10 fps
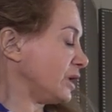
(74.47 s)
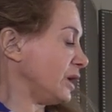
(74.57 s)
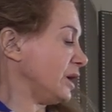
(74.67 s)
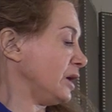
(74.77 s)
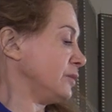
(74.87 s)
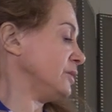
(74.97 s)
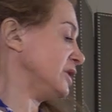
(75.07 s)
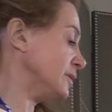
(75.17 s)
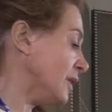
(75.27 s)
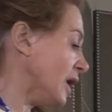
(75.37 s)
and
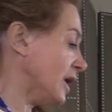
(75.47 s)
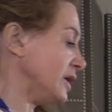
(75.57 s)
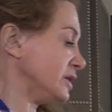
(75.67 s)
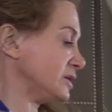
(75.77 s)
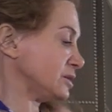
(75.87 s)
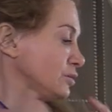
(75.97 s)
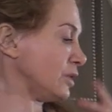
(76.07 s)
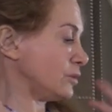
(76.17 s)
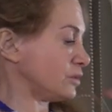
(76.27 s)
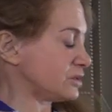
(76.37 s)
minimize
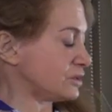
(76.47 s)
what was